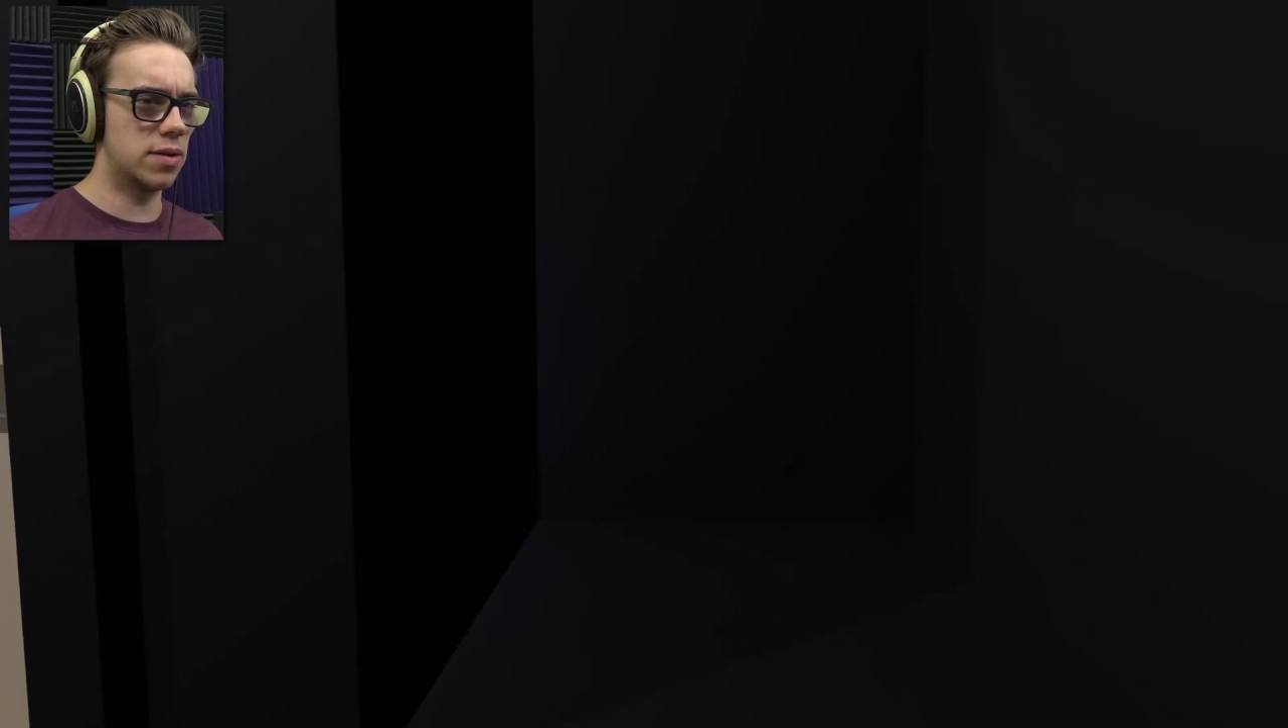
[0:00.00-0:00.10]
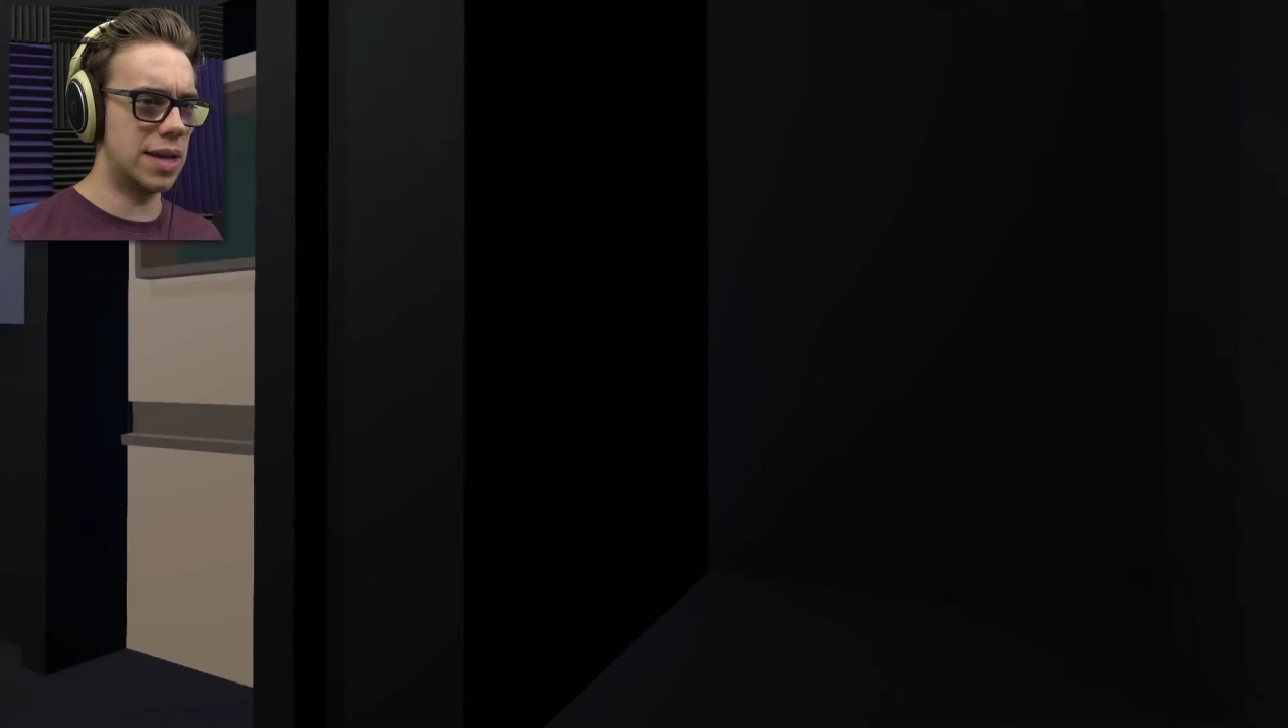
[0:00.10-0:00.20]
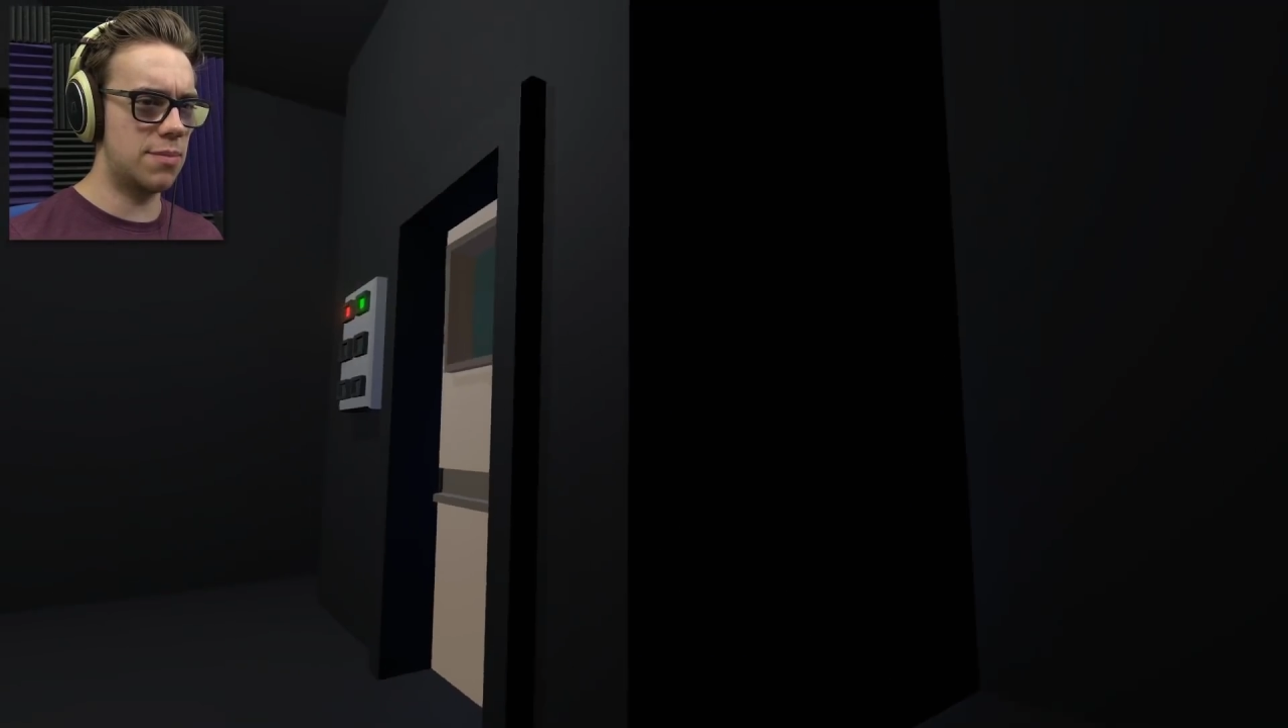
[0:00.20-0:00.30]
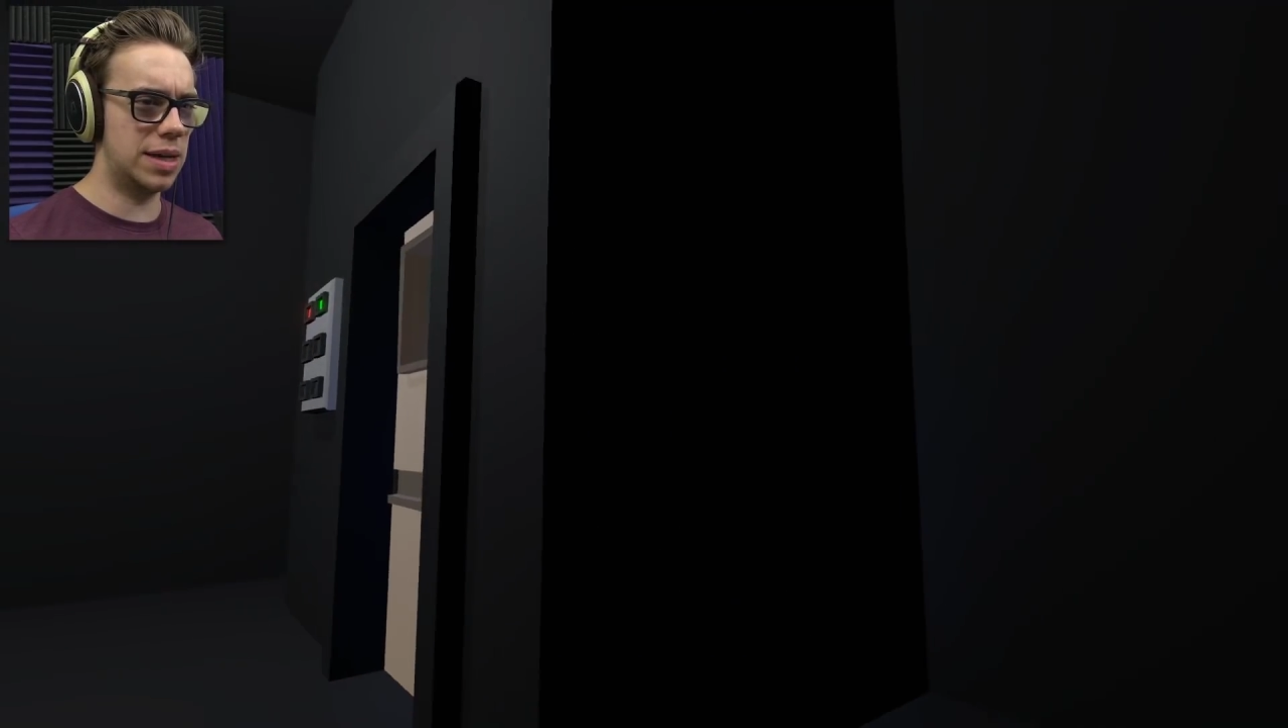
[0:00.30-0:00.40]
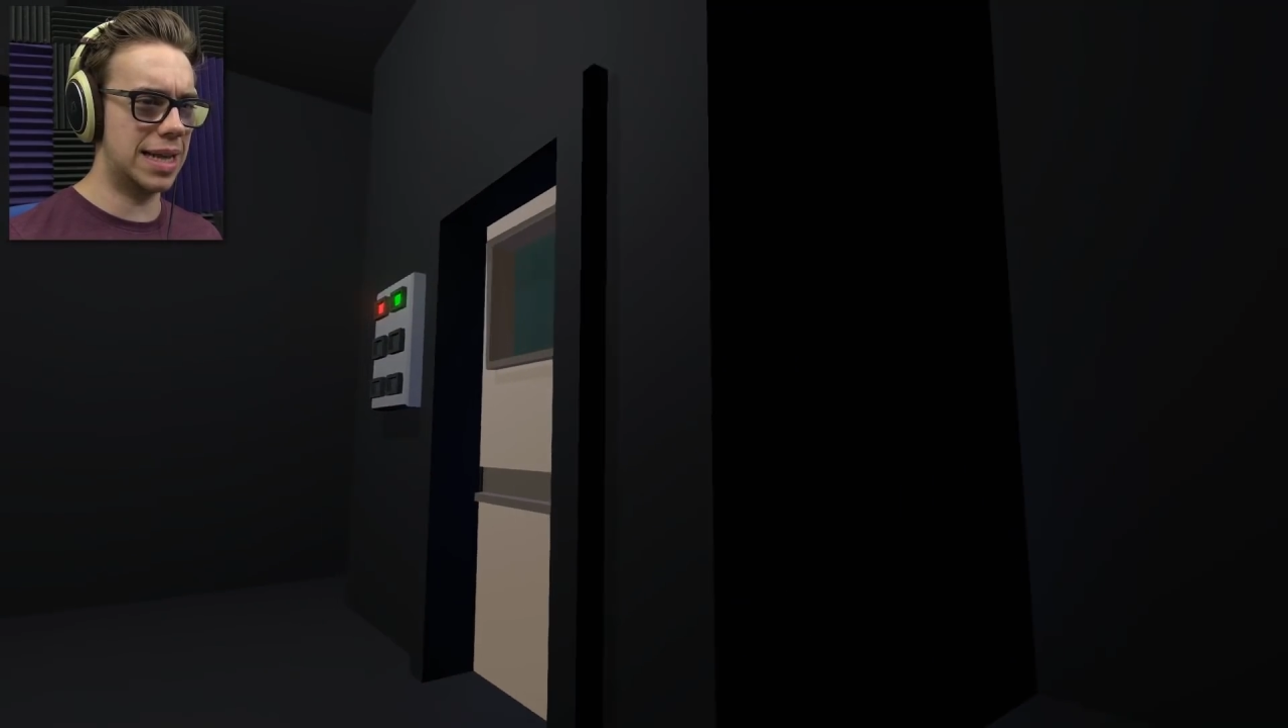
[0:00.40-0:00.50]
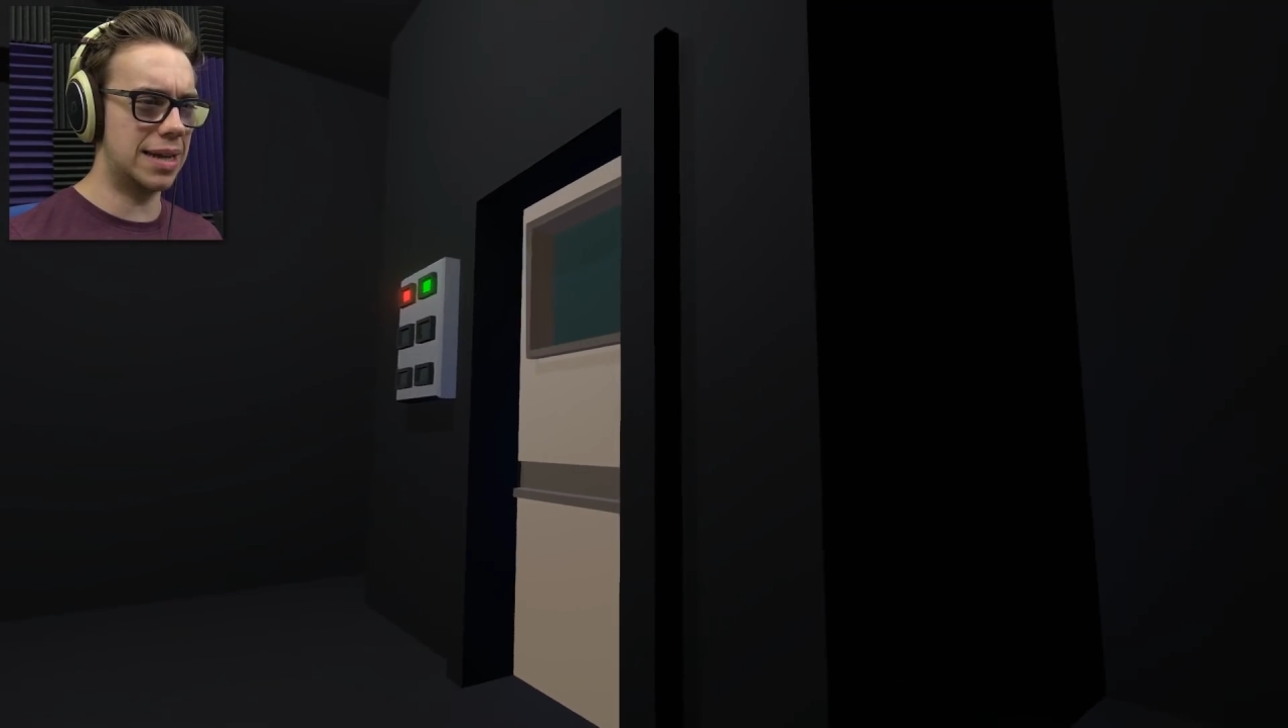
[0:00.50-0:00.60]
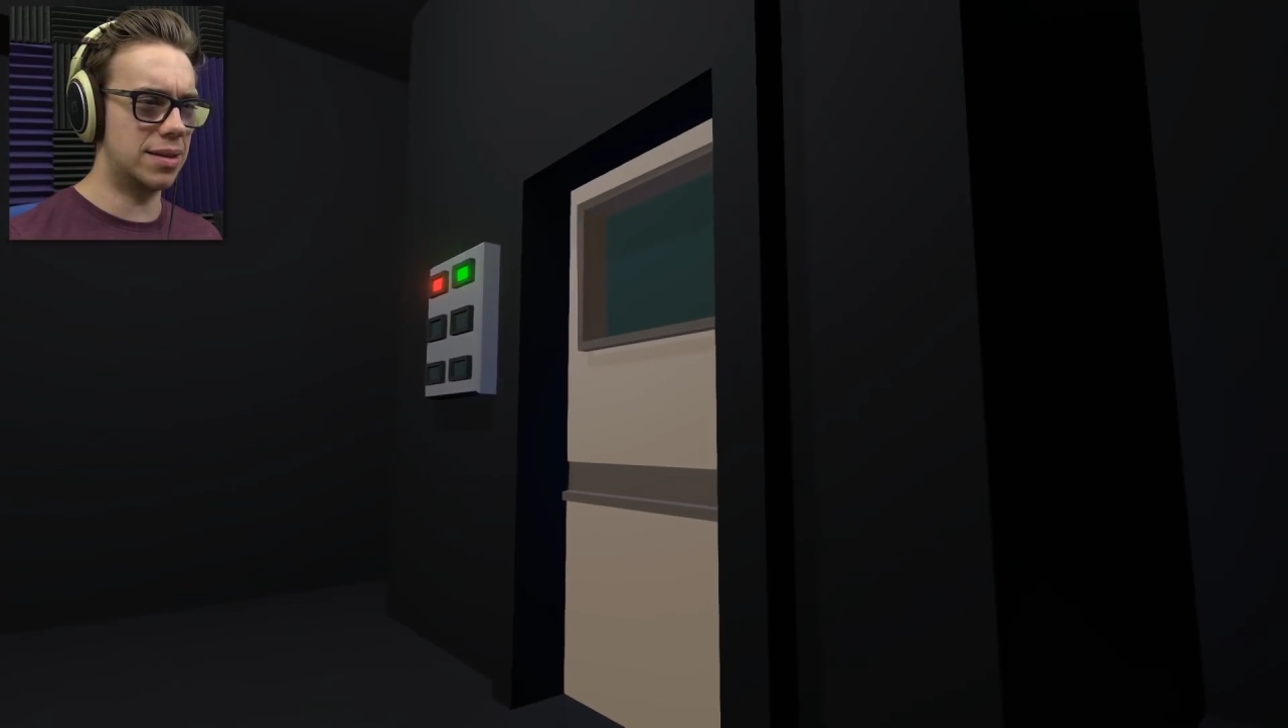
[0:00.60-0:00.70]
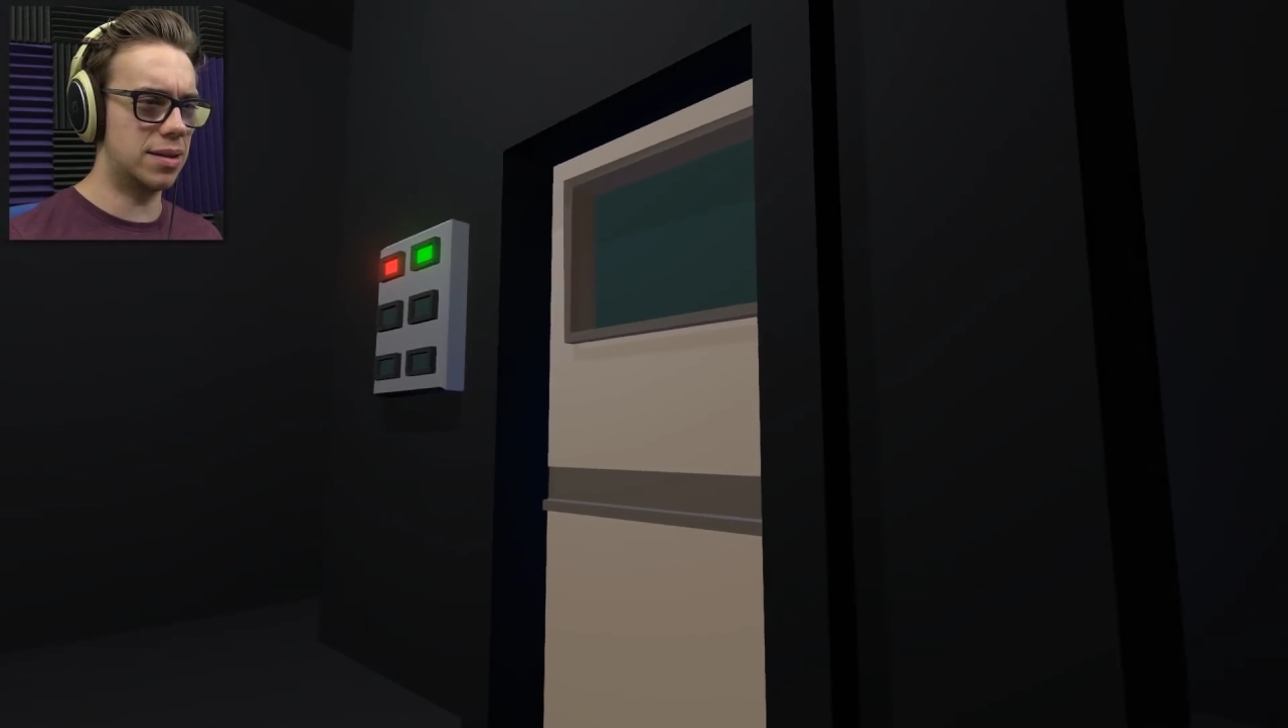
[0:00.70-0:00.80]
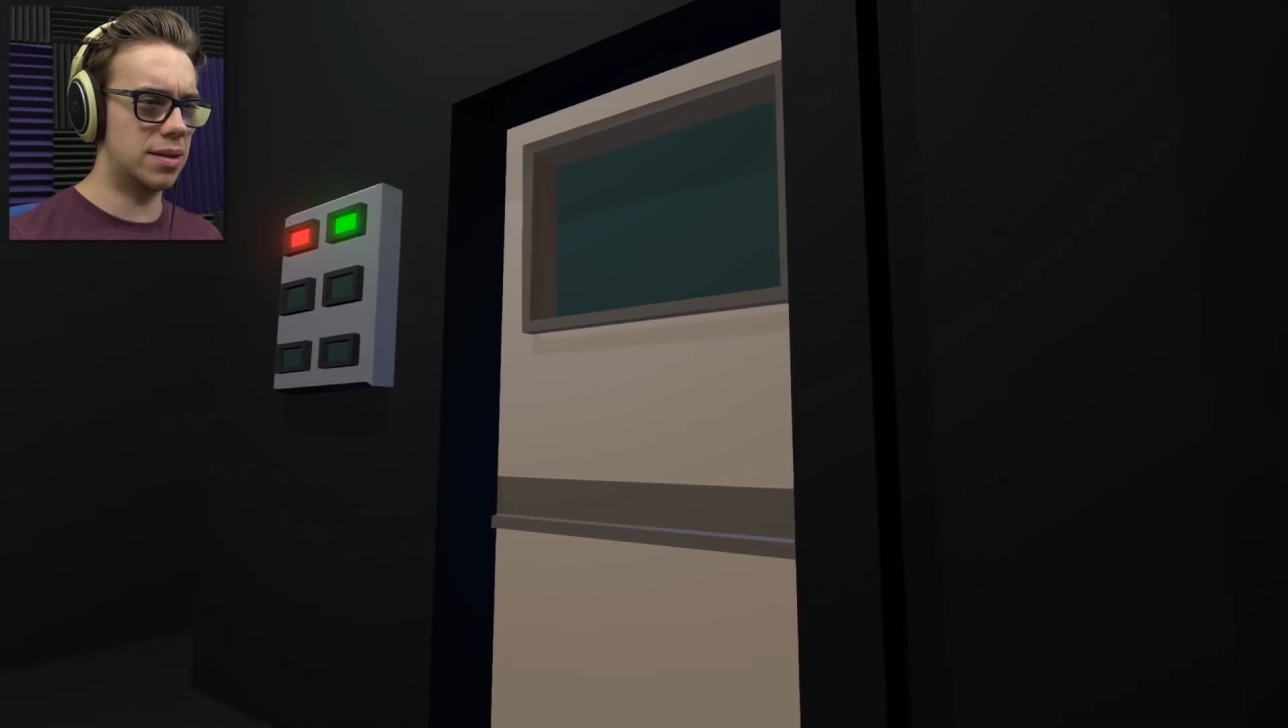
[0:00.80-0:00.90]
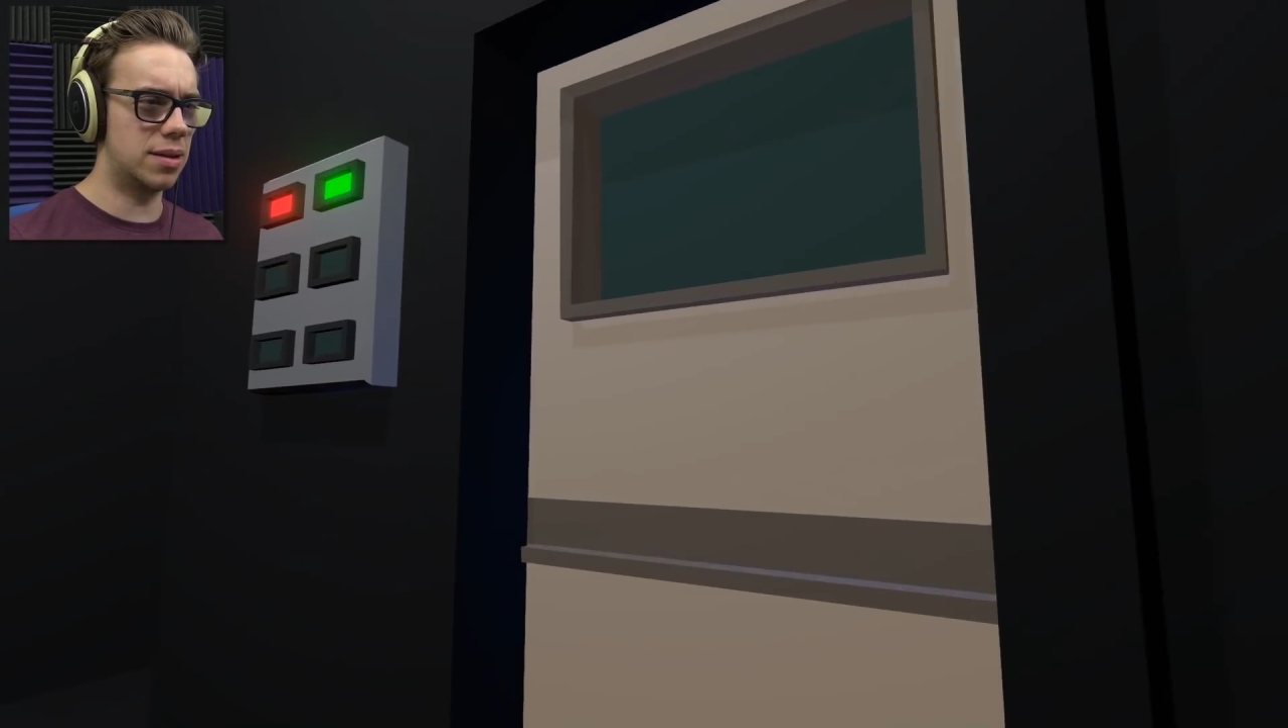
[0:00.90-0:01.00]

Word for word: Does that mean I